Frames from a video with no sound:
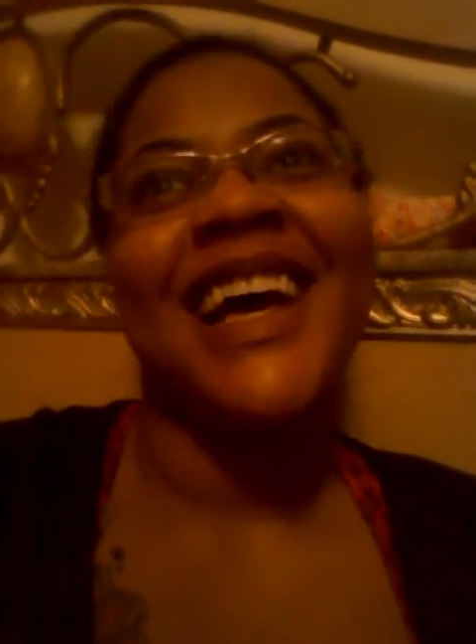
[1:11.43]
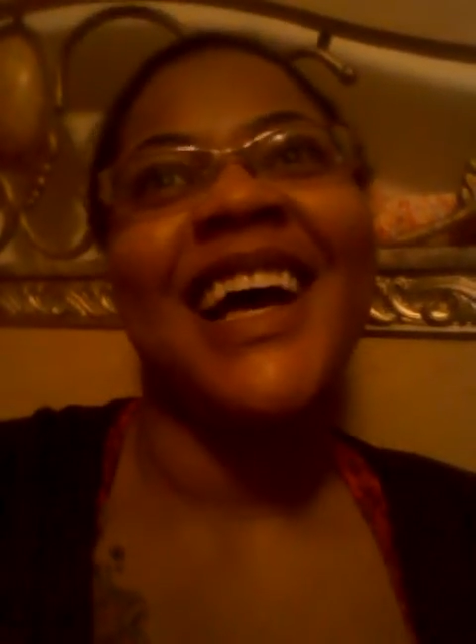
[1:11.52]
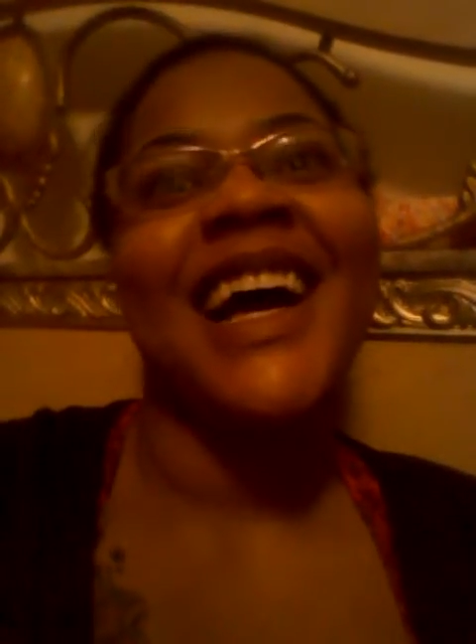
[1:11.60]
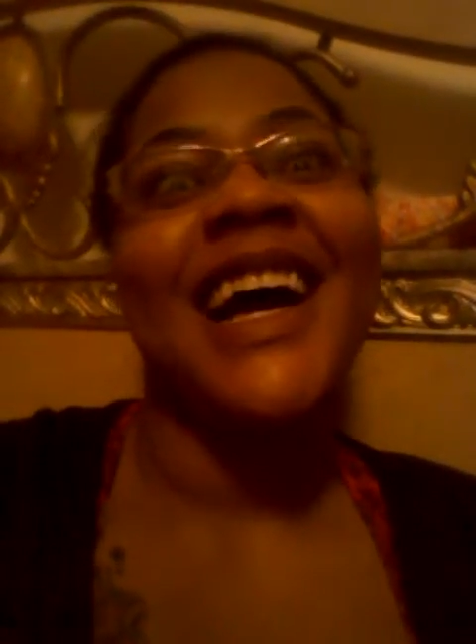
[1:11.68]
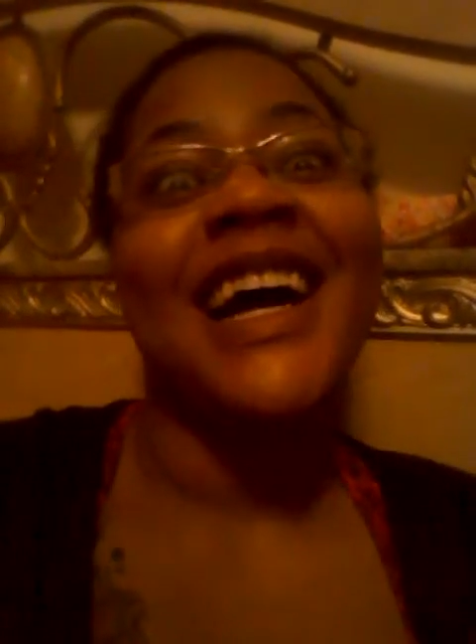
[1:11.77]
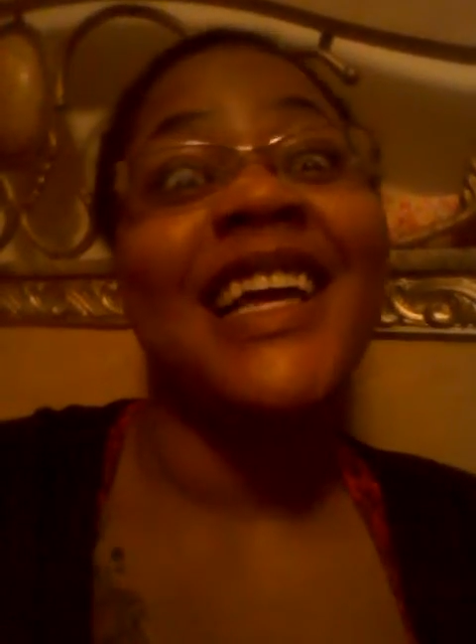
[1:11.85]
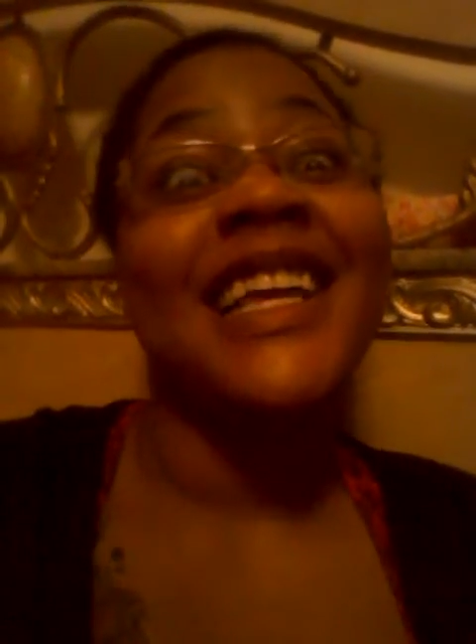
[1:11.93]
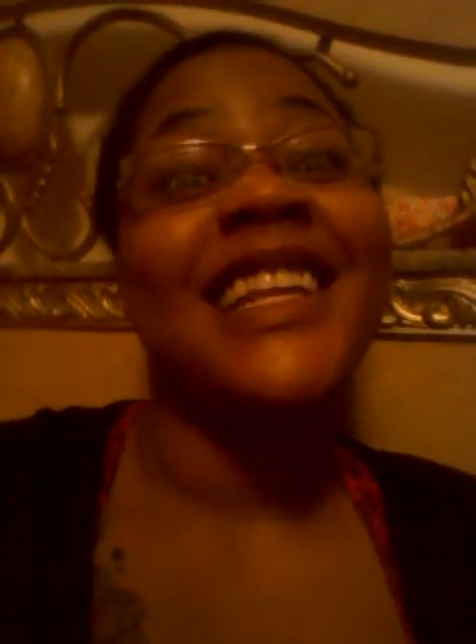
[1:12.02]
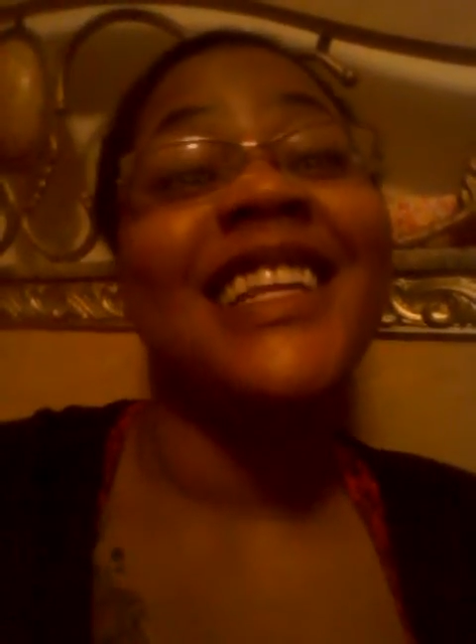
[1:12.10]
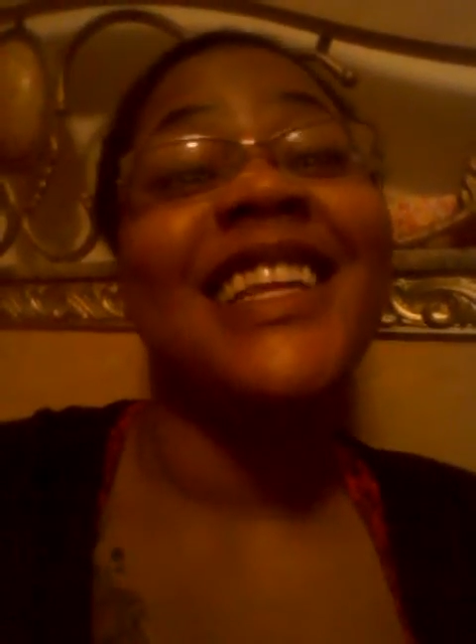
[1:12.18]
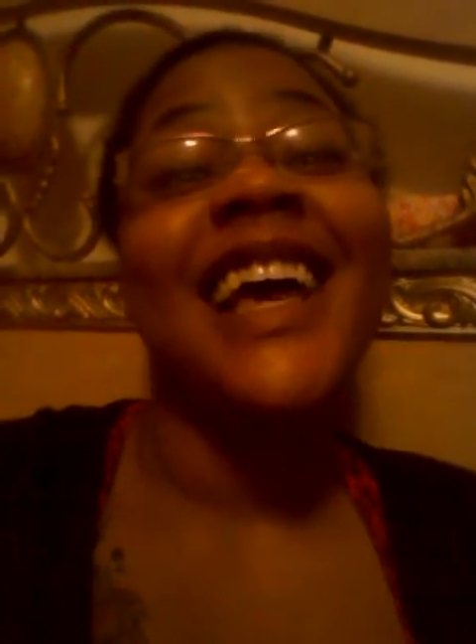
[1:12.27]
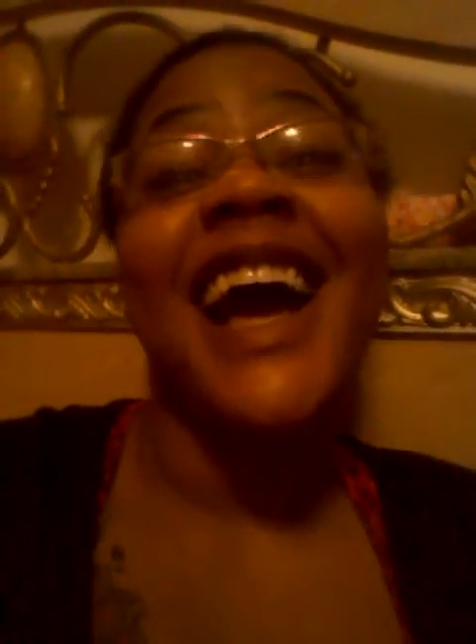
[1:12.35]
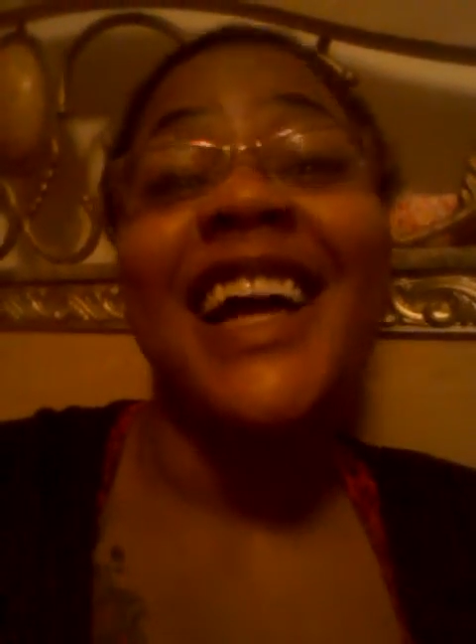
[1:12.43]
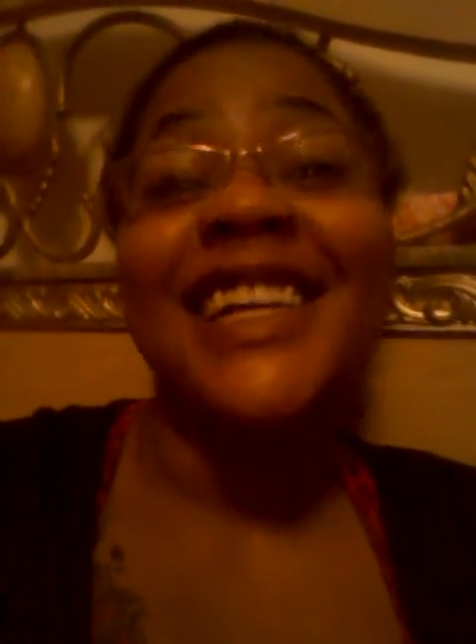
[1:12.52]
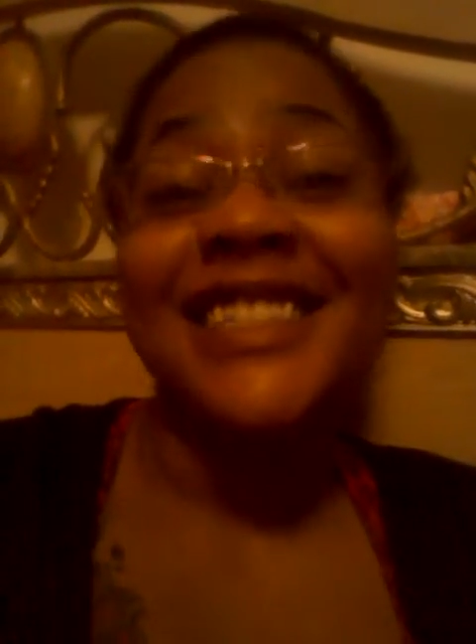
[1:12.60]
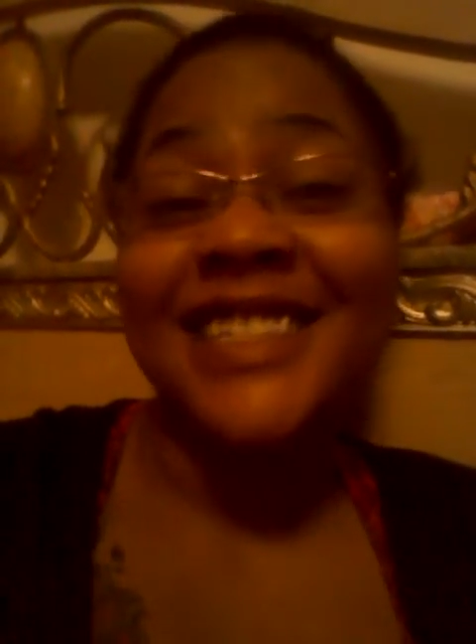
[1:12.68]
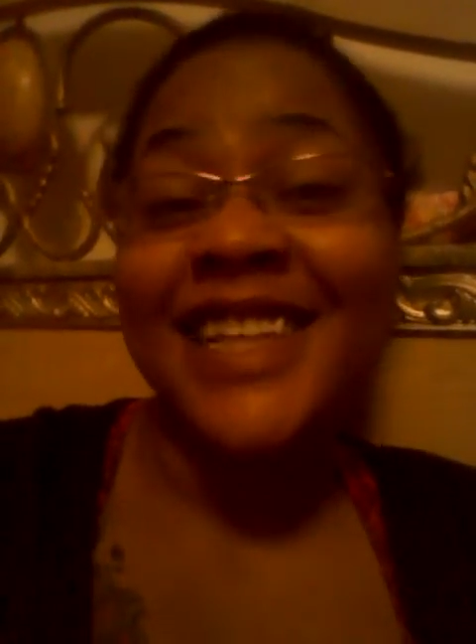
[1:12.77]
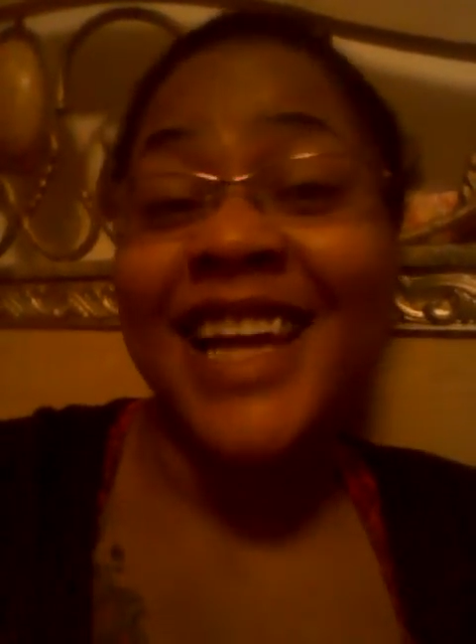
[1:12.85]
I
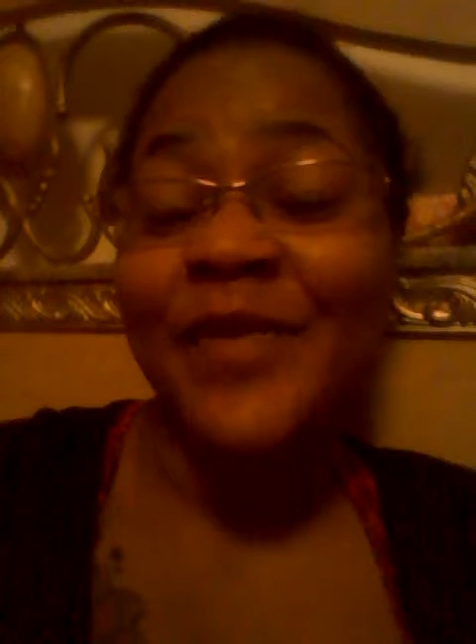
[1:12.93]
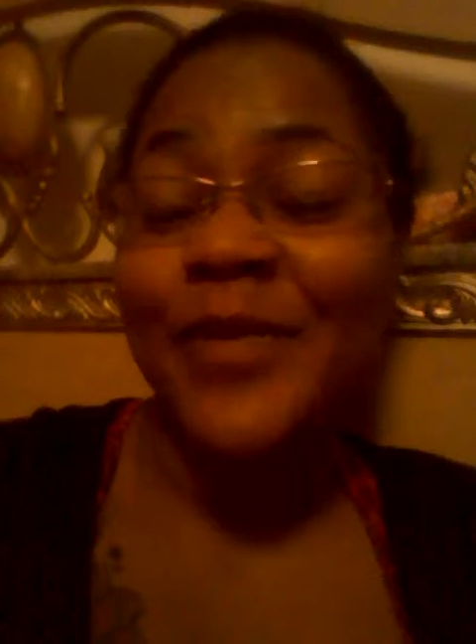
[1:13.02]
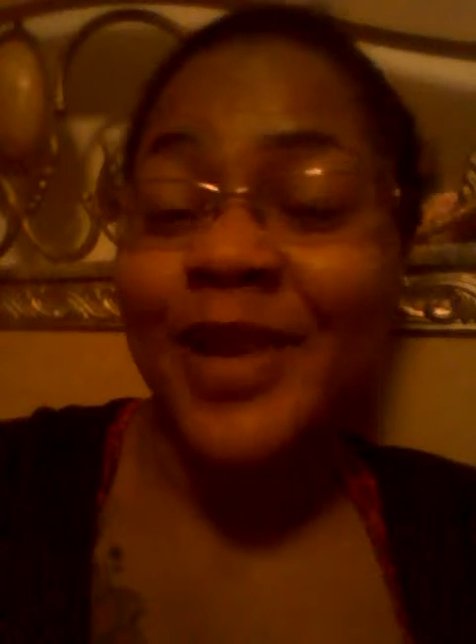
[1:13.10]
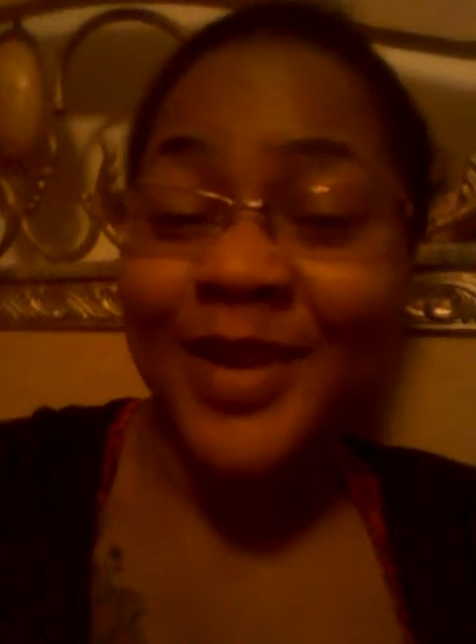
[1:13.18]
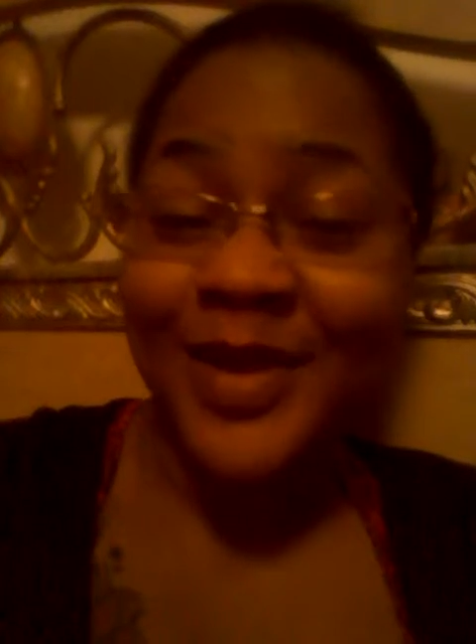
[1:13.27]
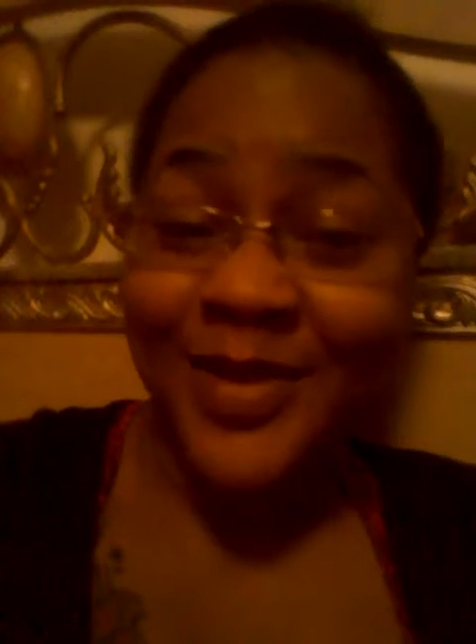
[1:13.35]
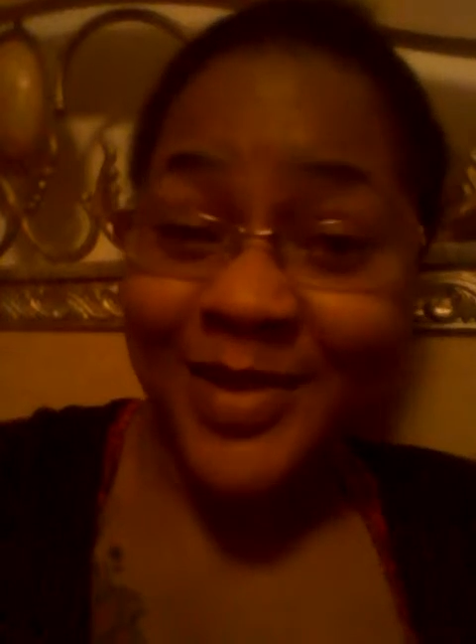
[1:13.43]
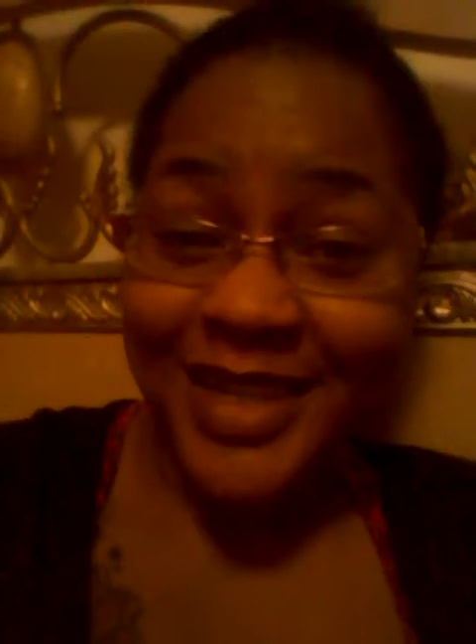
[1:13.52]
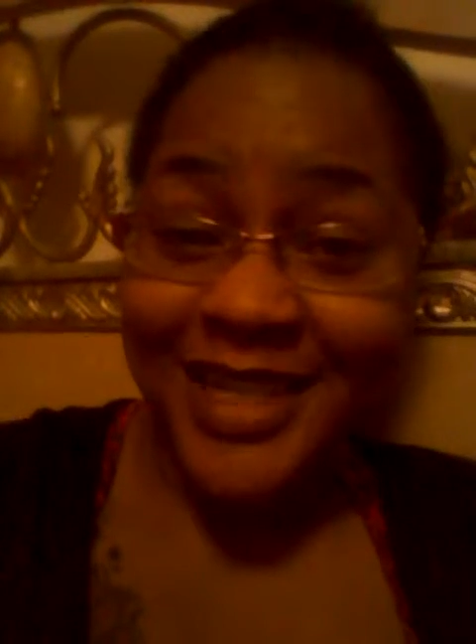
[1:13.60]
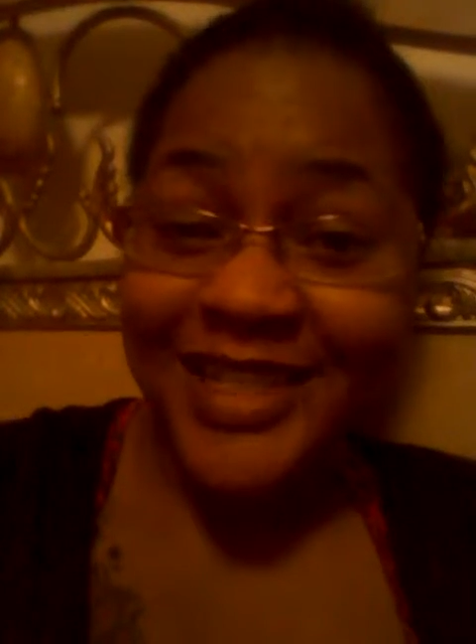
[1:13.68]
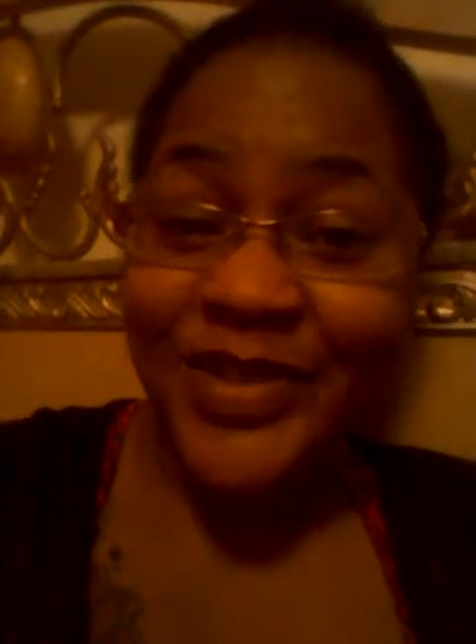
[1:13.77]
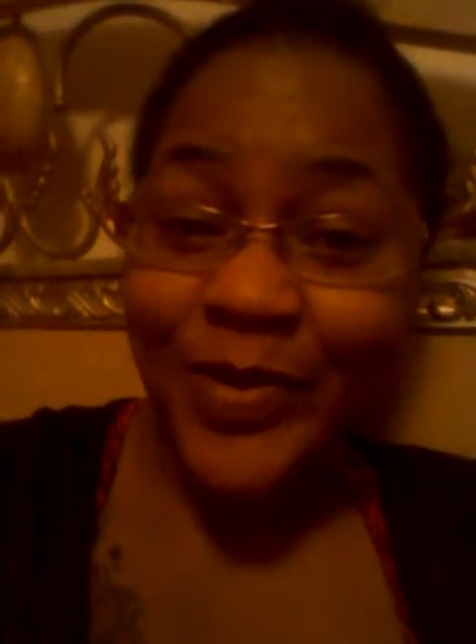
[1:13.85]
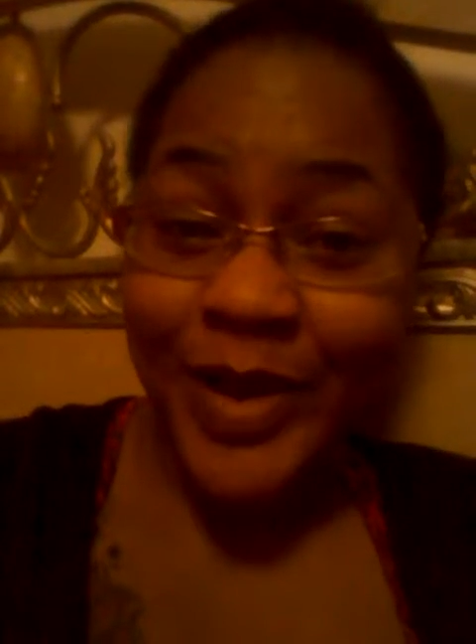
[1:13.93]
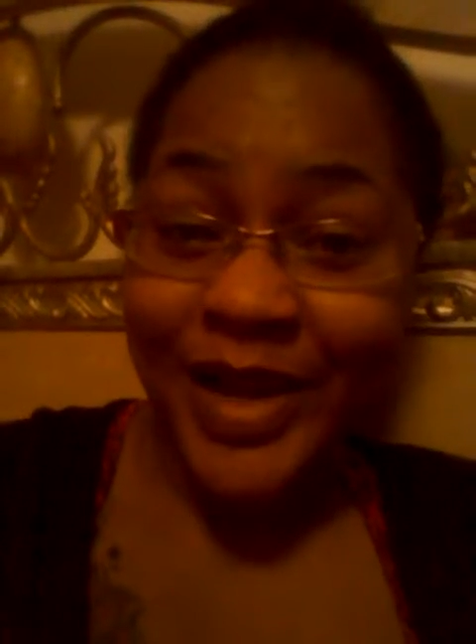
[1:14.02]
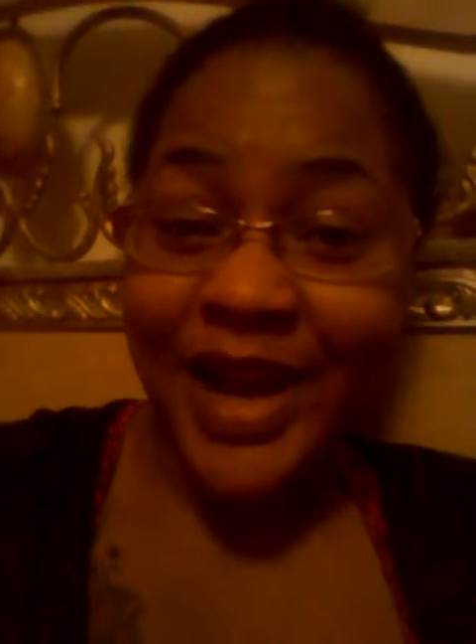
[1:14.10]
actually have been on it 12,